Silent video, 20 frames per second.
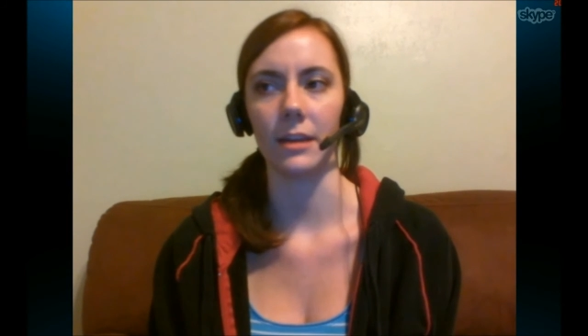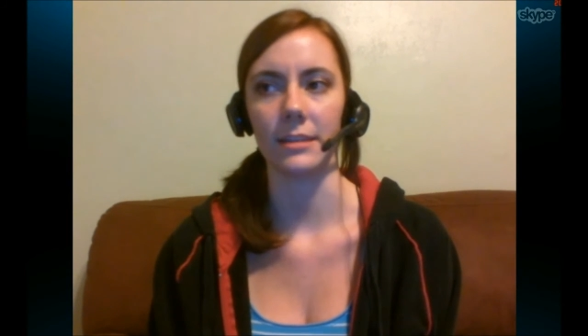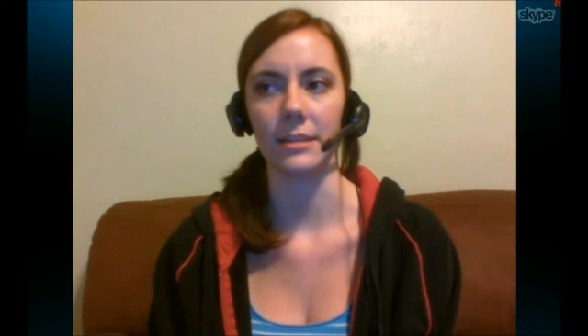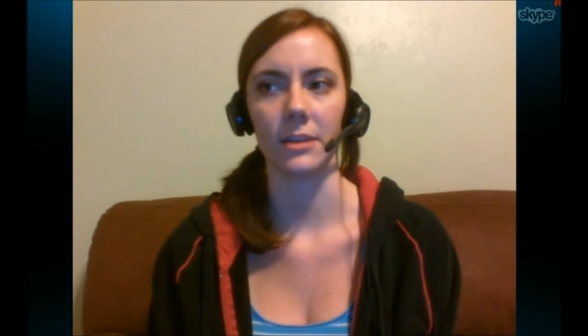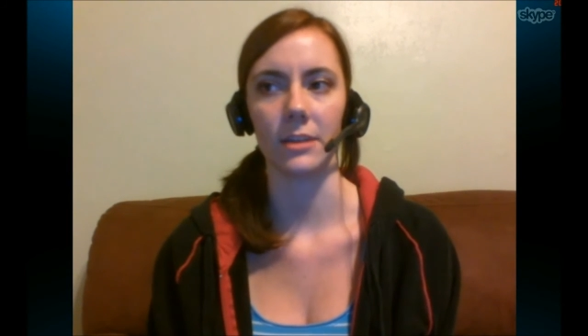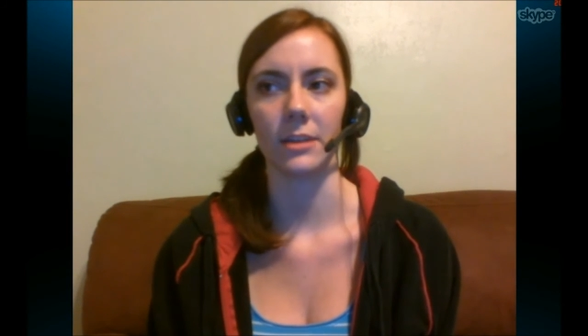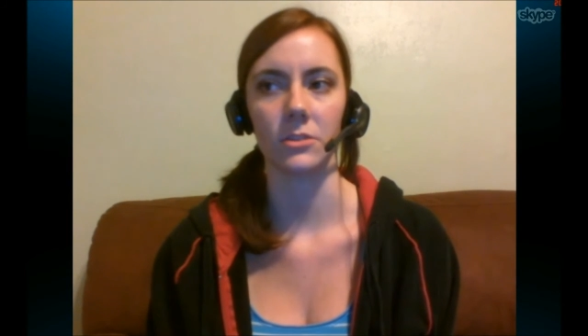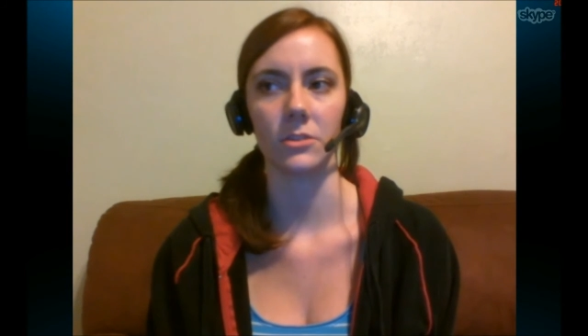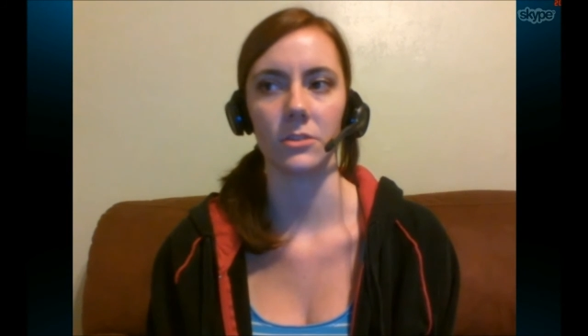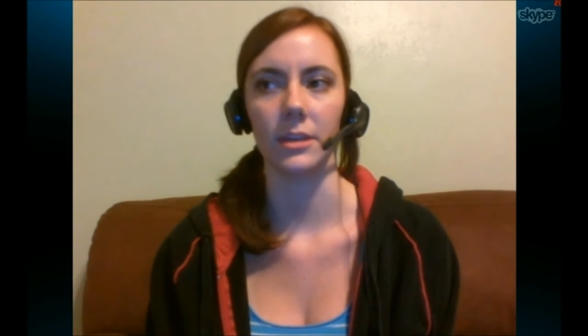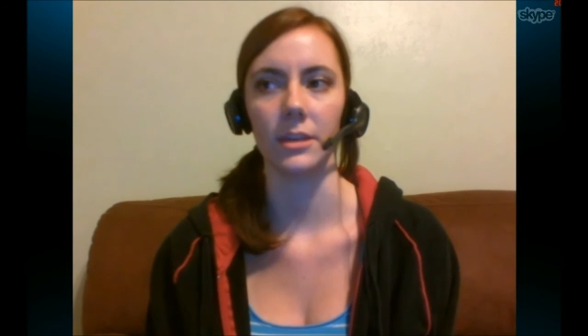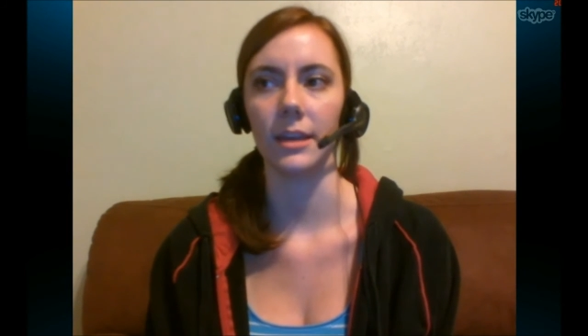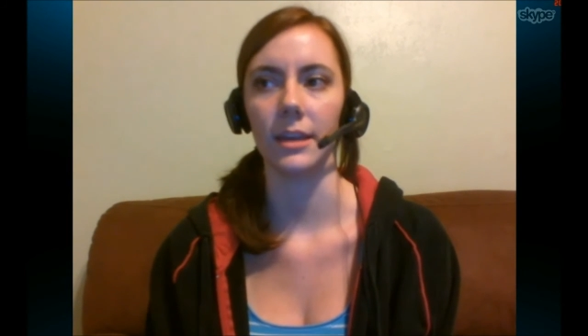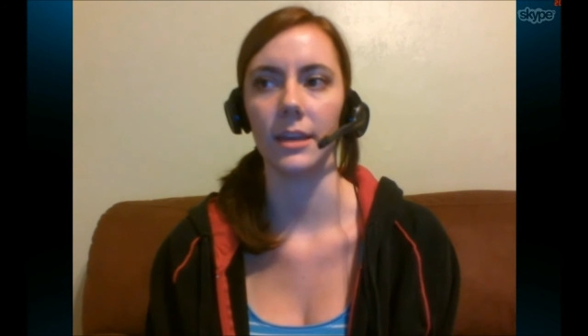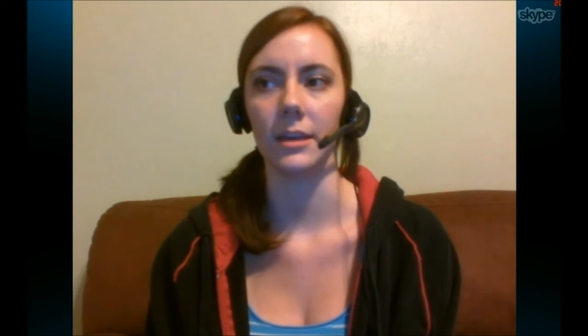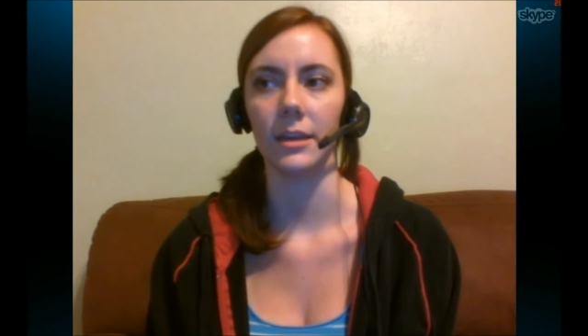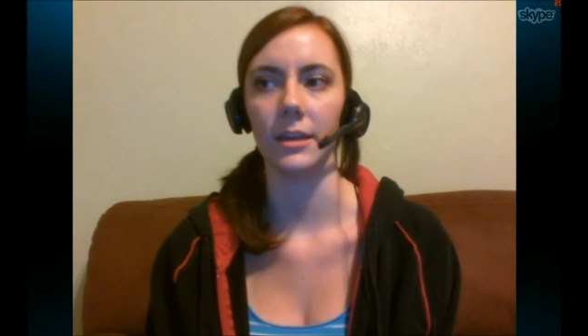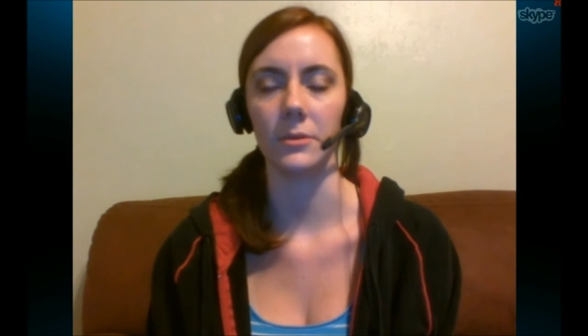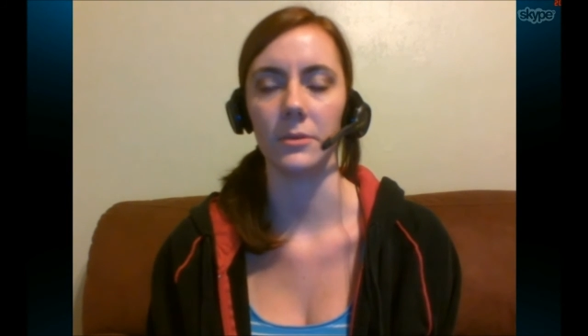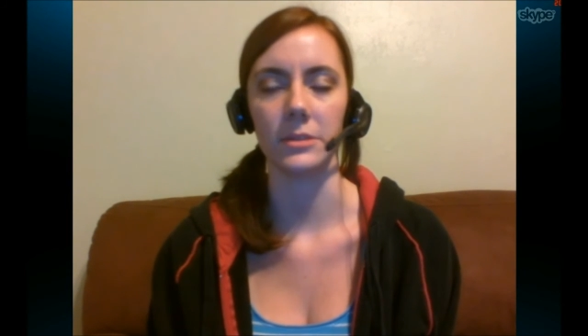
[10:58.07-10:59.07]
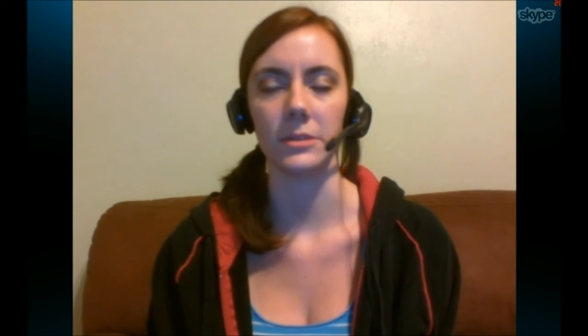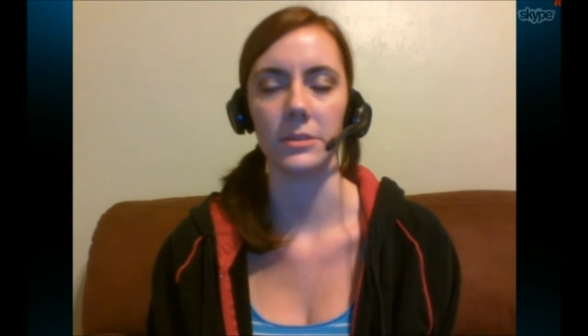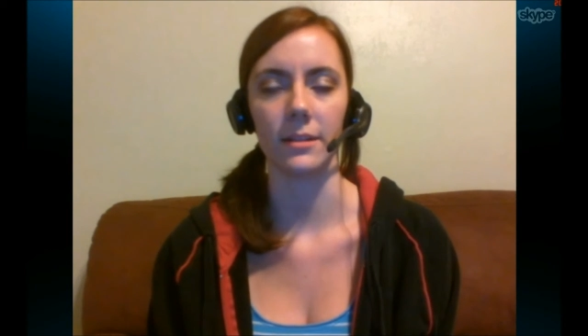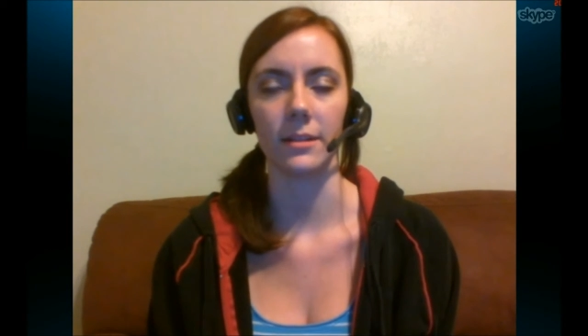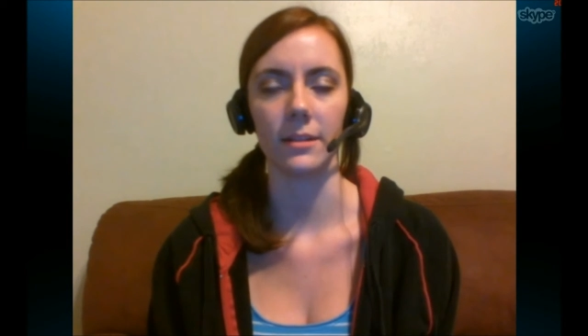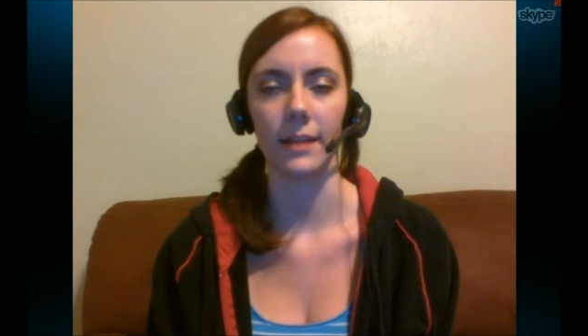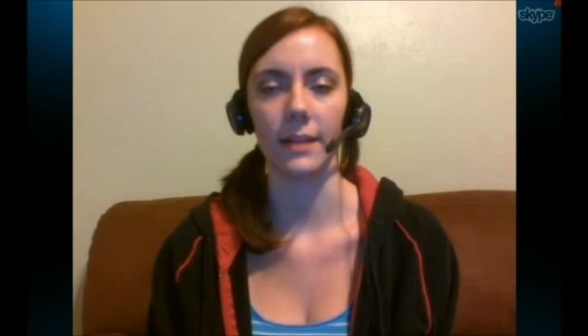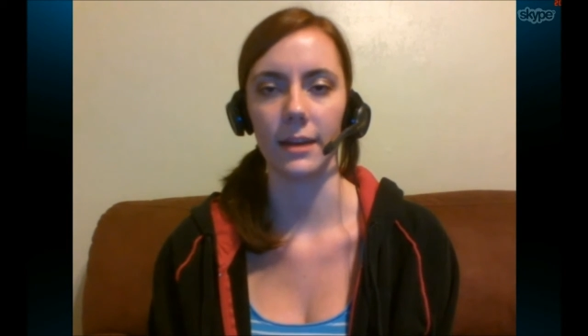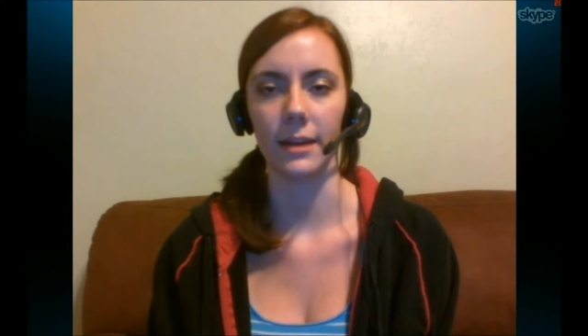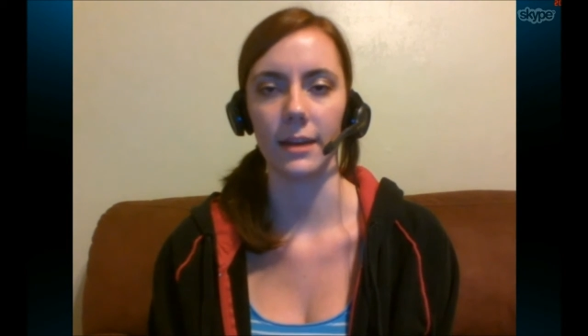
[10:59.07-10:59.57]
actually. It was a
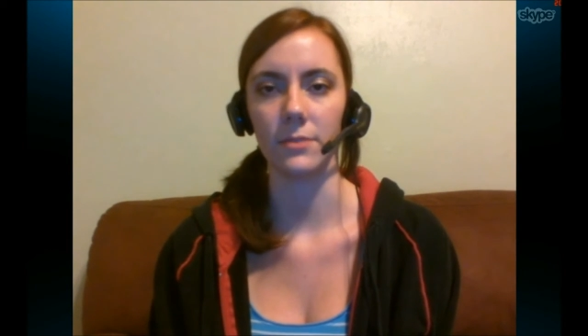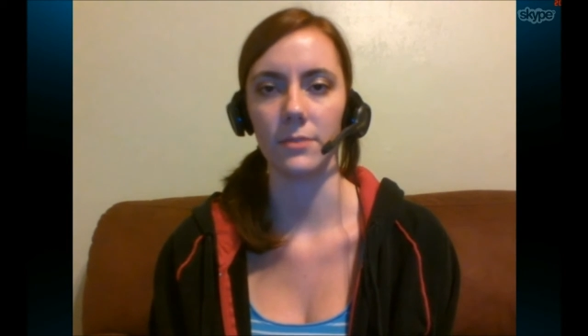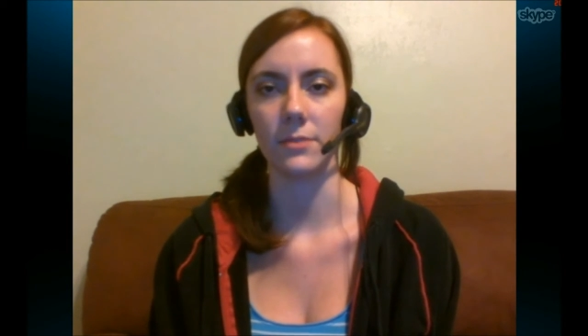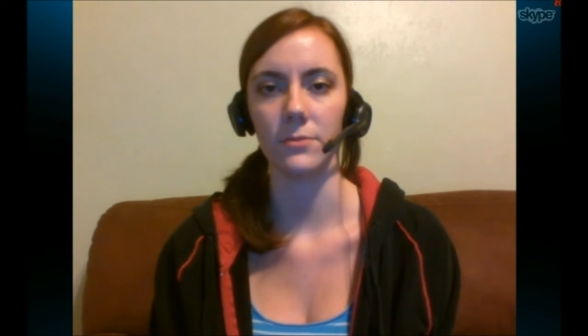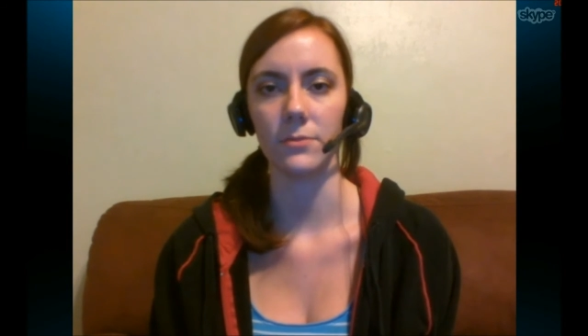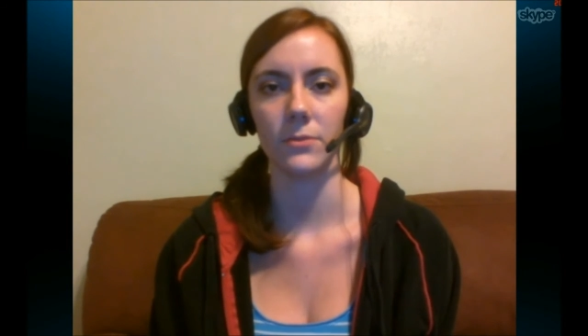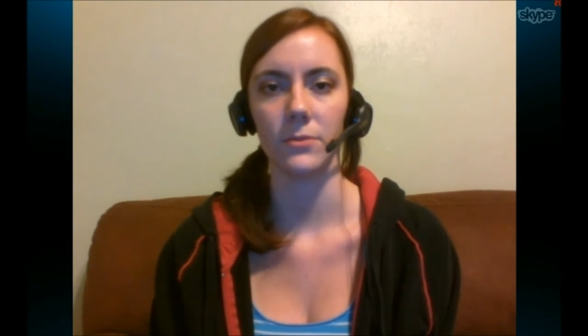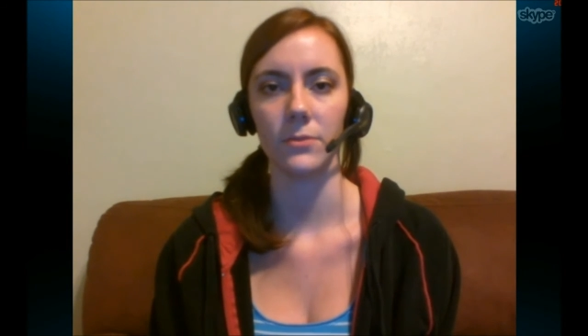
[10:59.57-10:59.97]
lot of